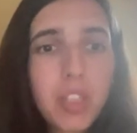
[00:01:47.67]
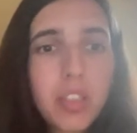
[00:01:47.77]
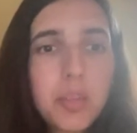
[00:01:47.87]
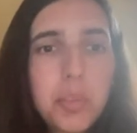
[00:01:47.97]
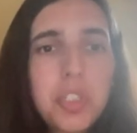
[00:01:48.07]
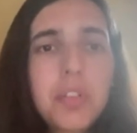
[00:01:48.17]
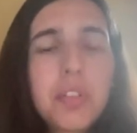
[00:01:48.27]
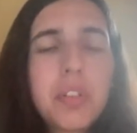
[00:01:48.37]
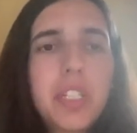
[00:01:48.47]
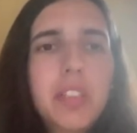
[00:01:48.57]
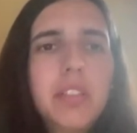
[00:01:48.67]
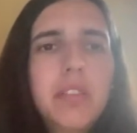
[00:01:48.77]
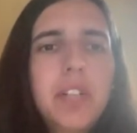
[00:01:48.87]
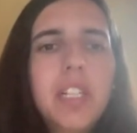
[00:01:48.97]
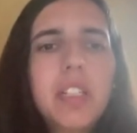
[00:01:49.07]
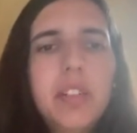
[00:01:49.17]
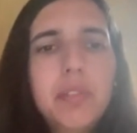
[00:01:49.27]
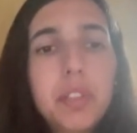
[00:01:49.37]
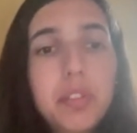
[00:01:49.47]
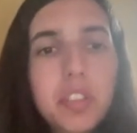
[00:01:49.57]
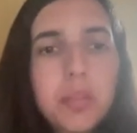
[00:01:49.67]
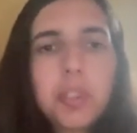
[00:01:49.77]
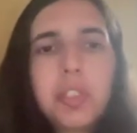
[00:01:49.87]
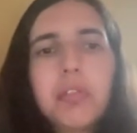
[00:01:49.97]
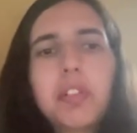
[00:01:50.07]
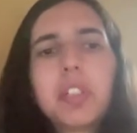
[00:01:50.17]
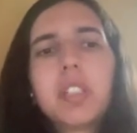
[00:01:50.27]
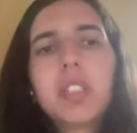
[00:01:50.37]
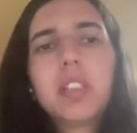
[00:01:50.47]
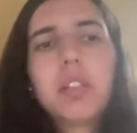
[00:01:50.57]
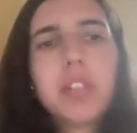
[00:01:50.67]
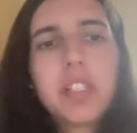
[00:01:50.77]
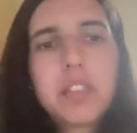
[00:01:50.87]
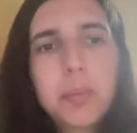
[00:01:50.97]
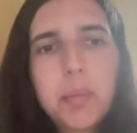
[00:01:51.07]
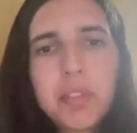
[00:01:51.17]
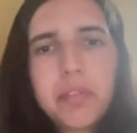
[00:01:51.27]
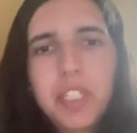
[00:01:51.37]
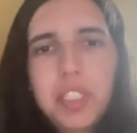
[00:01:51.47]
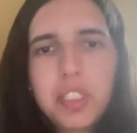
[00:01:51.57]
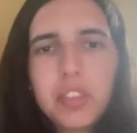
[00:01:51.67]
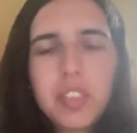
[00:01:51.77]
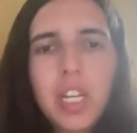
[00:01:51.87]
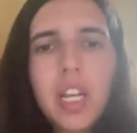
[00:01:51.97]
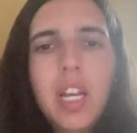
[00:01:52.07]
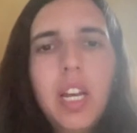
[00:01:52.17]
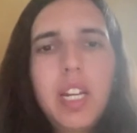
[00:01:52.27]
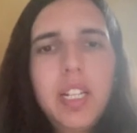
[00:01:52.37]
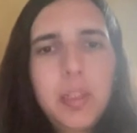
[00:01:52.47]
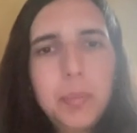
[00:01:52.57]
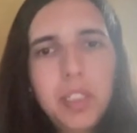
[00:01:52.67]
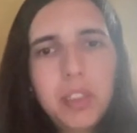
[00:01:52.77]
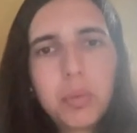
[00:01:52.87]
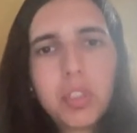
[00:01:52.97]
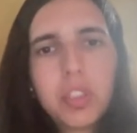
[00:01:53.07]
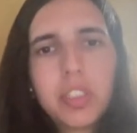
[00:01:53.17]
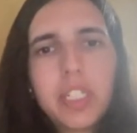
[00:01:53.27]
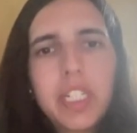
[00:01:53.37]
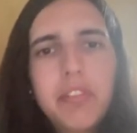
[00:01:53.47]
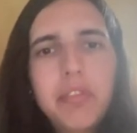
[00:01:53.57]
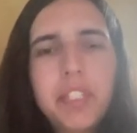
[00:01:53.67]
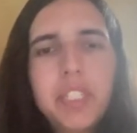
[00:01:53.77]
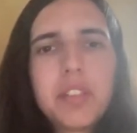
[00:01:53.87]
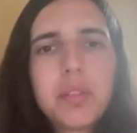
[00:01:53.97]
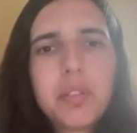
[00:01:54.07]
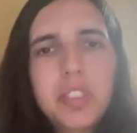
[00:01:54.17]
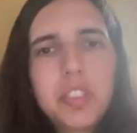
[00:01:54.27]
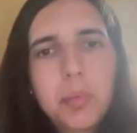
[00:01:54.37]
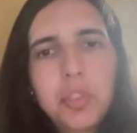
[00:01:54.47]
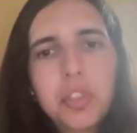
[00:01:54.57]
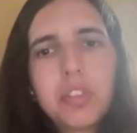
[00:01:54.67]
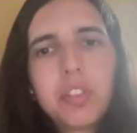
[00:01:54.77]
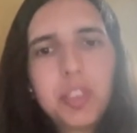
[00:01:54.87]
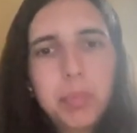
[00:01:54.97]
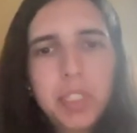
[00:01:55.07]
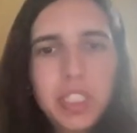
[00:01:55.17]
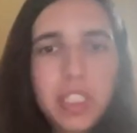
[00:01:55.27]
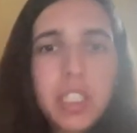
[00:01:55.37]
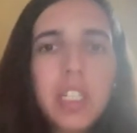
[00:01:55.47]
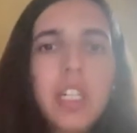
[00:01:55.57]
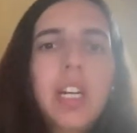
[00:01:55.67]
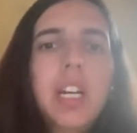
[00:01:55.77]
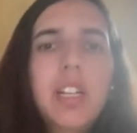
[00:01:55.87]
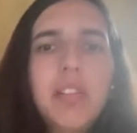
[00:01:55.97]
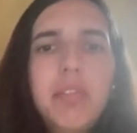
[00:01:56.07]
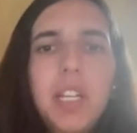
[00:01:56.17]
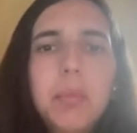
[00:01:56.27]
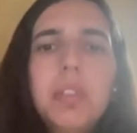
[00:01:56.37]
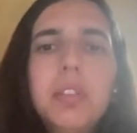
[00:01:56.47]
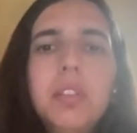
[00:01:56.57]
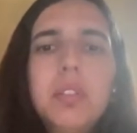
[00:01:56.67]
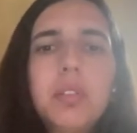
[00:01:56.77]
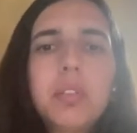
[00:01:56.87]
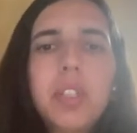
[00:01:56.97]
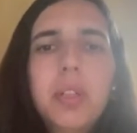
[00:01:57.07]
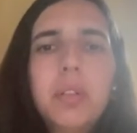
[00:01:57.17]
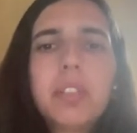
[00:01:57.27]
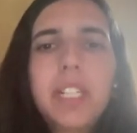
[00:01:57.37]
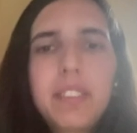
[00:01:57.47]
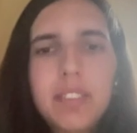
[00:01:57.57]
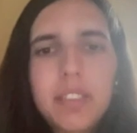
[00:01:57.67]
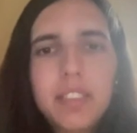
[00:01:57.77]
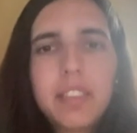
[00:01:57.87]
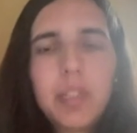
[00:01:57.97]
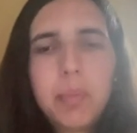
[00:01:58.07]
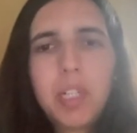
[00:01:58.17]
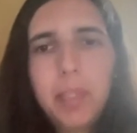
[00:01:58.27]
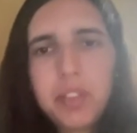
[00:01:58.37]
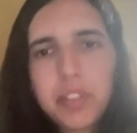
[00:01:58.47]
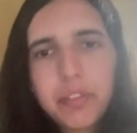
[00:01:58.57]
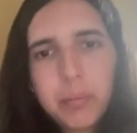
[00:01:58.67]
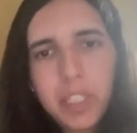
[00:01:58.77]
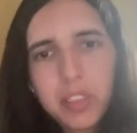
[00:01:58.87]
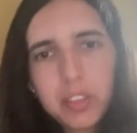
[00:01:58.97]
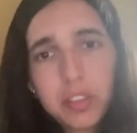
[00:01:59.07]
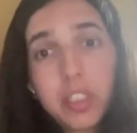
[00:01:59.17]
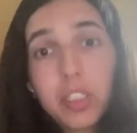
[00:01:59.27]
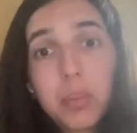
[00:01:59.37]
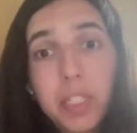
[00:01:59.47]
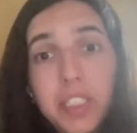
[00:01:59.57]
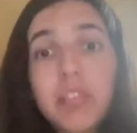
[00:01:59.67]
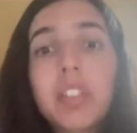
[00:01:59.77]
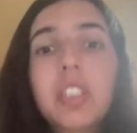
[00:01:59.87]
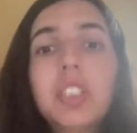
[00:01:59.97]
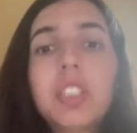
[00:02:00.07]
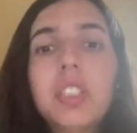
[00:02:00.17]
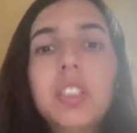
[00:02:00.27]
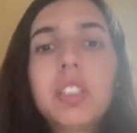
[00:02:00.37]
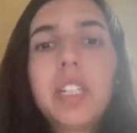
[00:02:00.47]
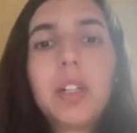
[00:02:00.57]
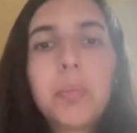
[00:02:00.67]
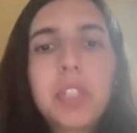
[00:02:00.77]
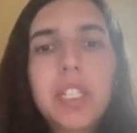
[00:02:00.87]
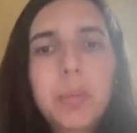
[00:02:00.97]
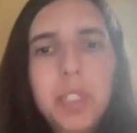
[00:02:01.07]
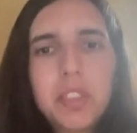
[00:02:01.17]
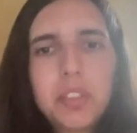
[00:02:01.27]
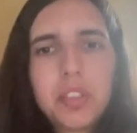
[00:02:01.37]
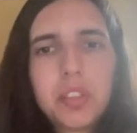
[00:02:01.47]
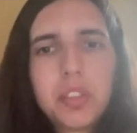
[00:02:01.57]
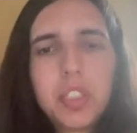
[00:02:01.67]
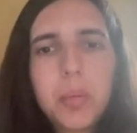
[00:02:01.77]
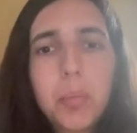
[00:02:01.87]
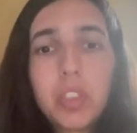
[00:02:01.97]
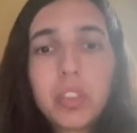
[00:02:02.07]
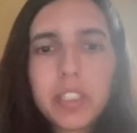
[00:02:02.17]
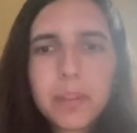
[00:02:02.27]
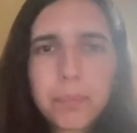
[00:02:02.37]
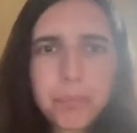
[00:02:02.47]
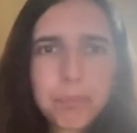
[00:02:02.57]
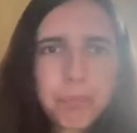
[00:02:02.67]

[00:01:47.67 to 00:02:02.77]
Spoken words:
distribution. So they define a different distribution for the non-extreme observations. And in the middle one, they fit two distributions, a GPD and a variable to the whole data. And then by means of a mixed weighting function, they obtain a mixture modeling.